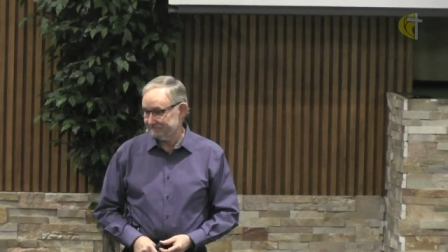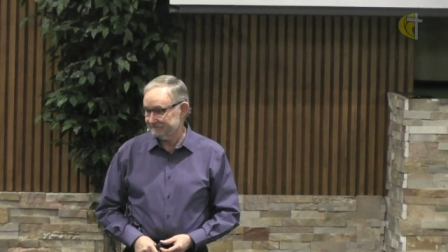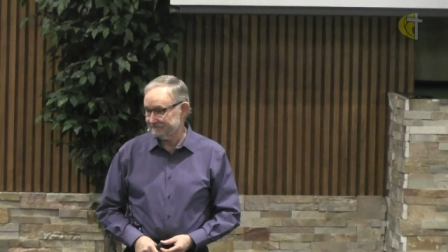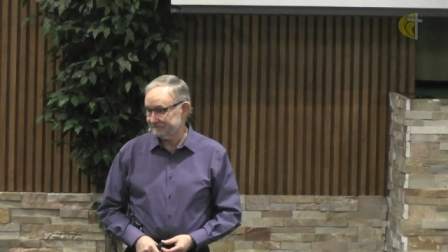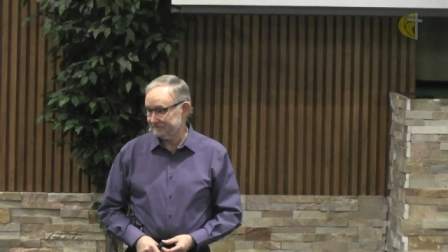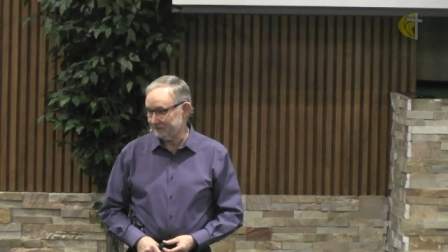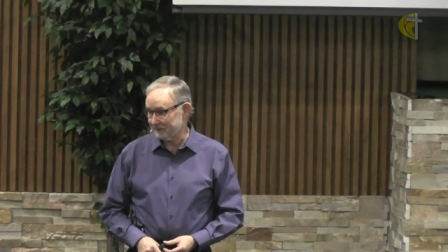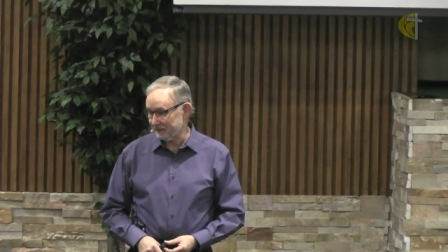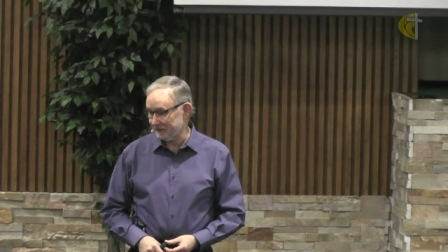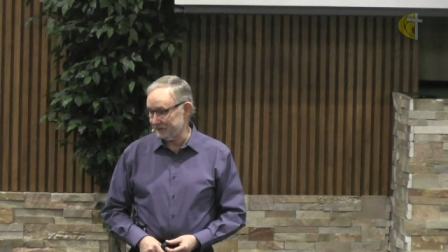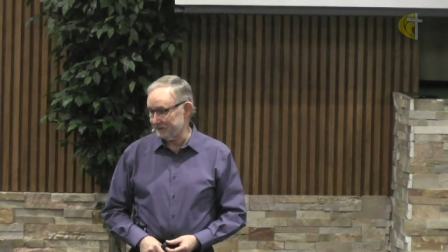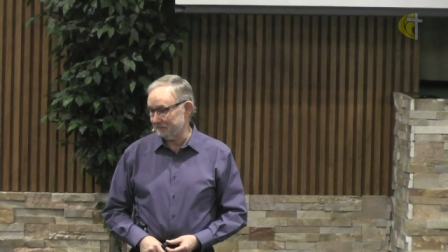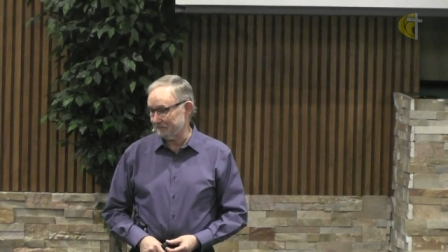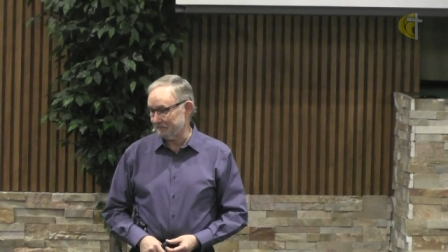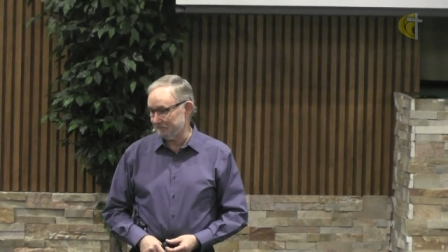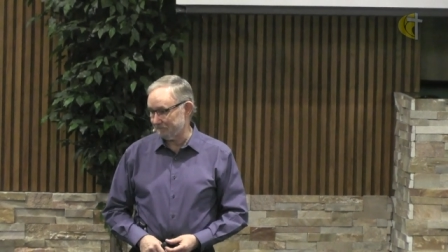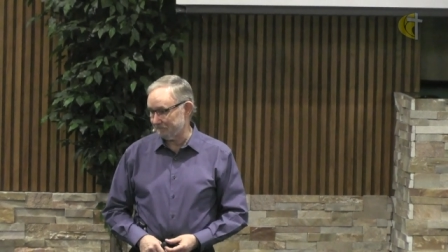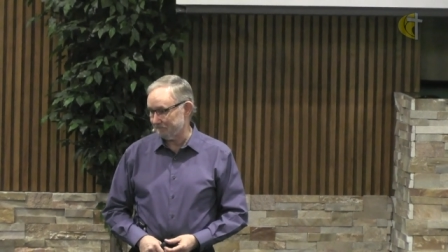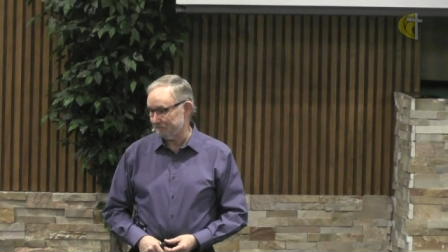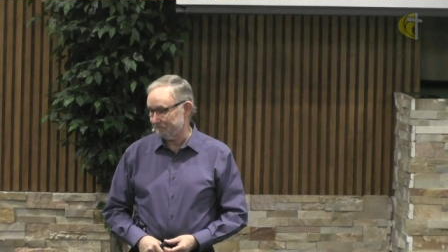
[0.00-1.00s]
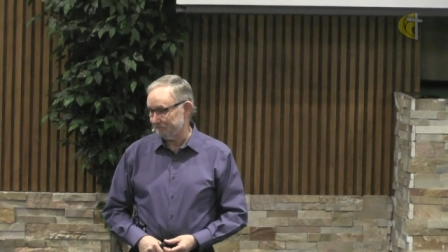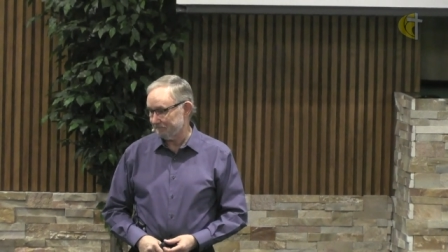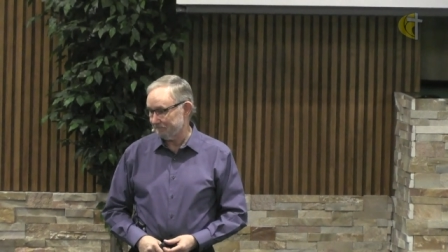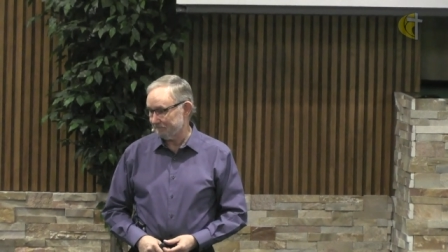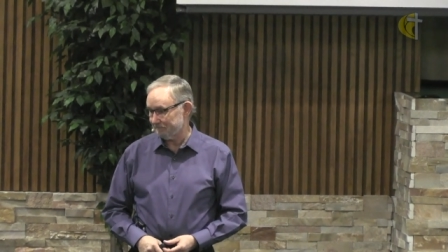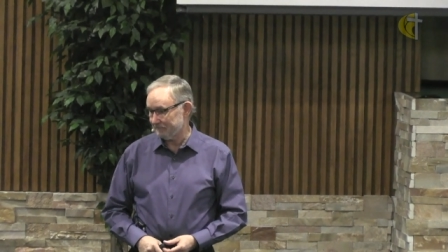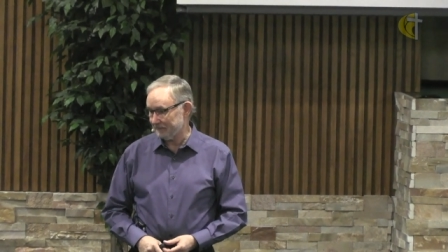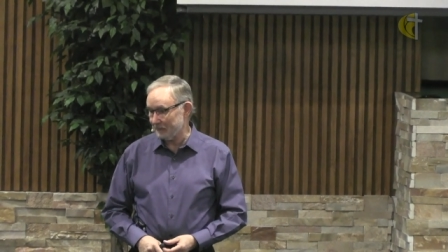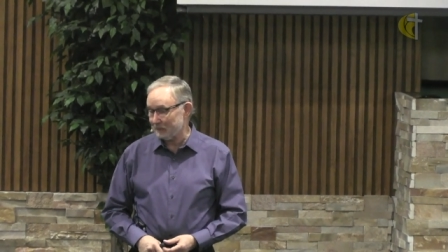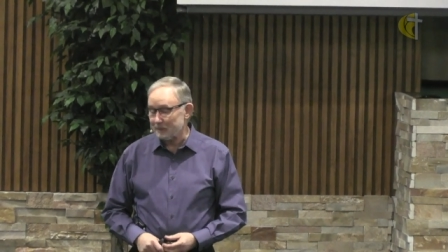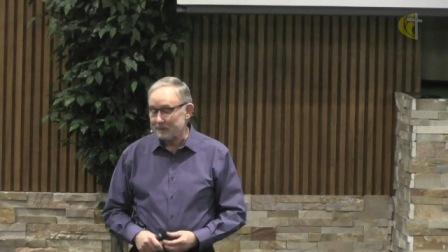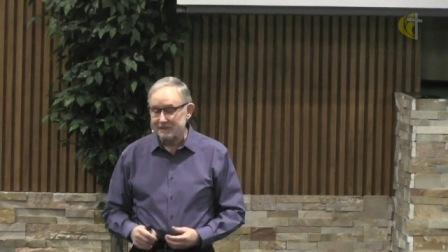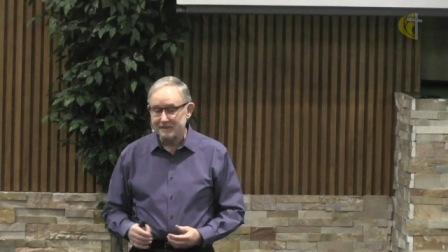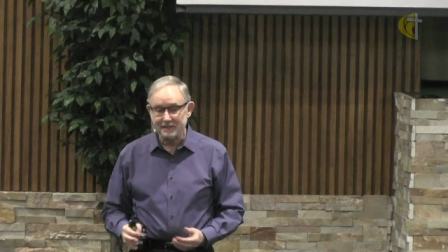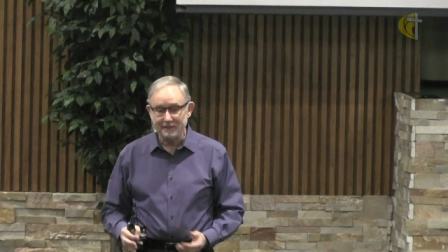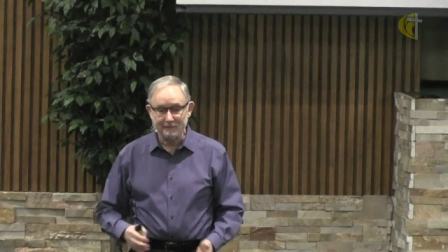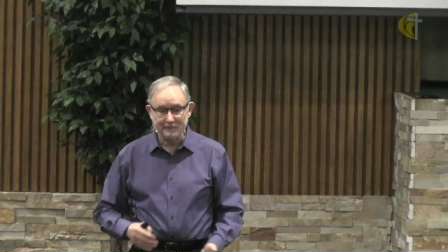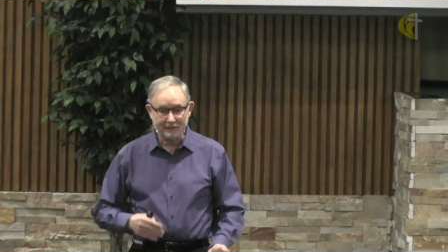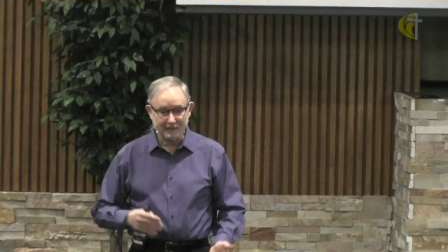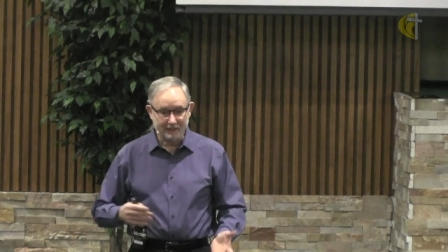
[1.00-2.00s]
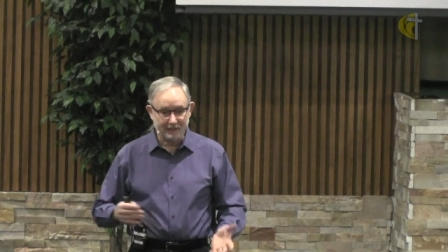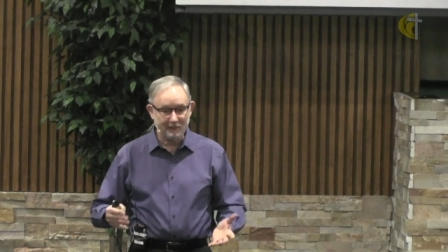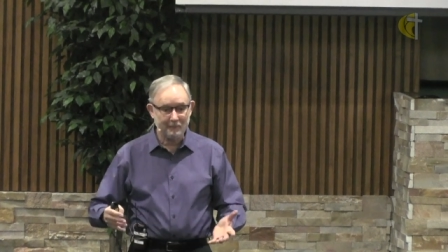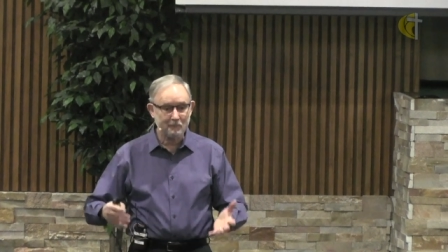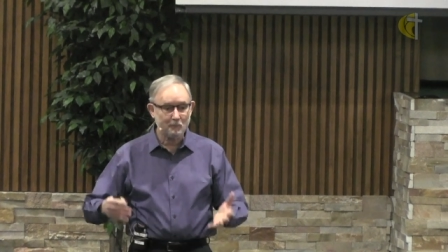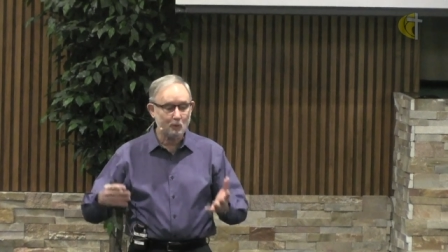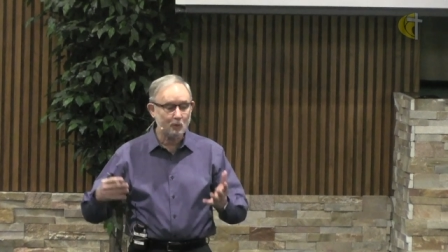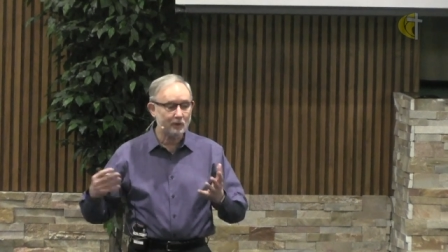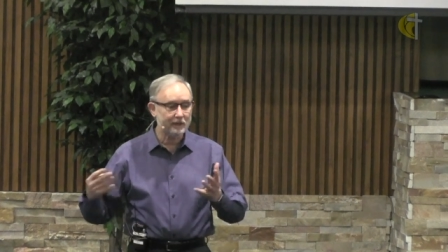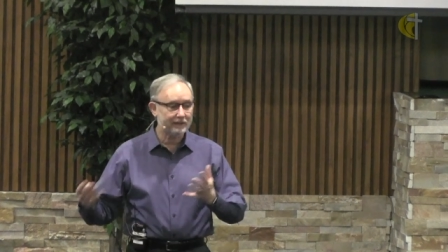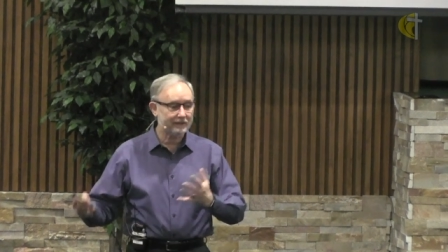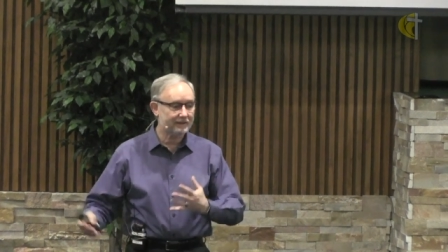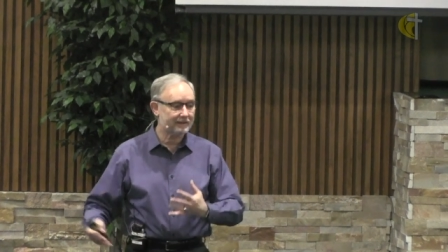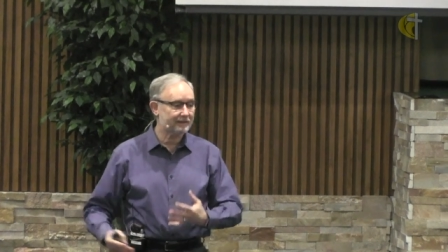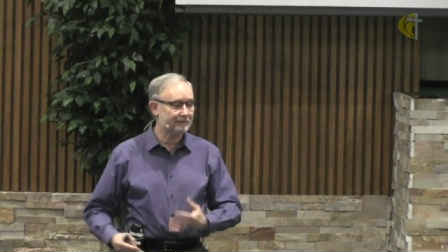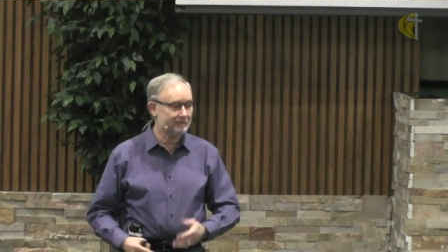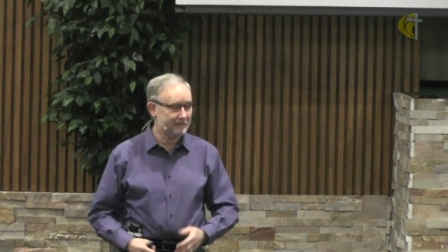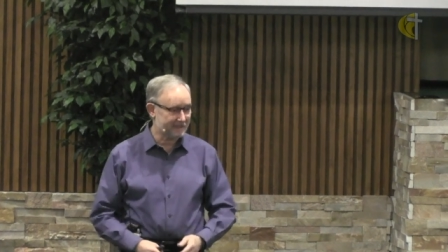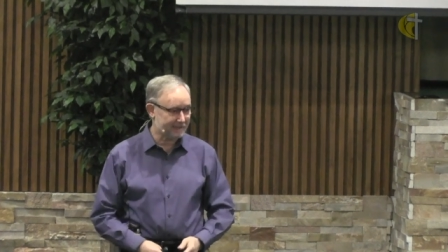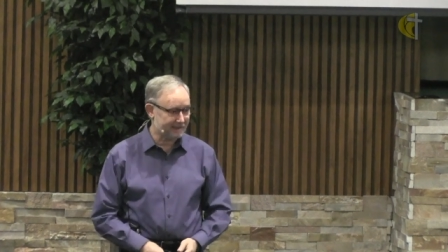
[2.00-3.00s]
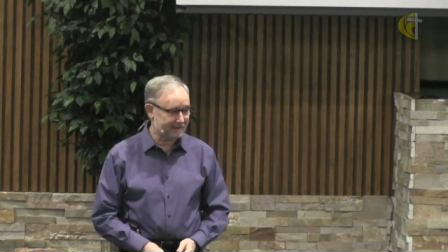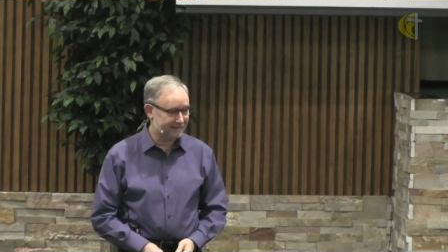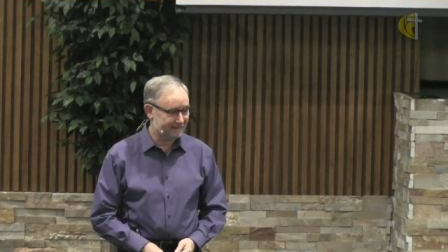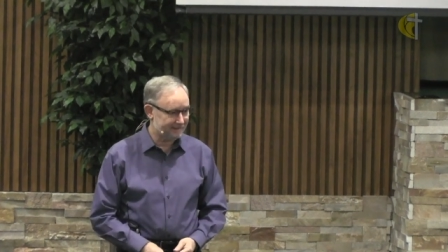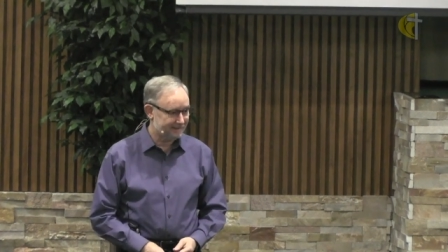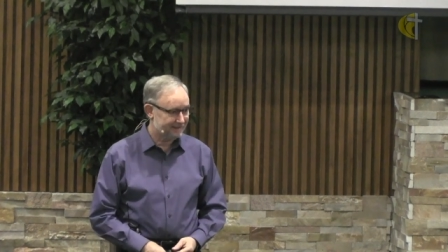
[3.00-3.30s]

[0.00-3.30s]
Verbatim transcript: right? I want some to come with me.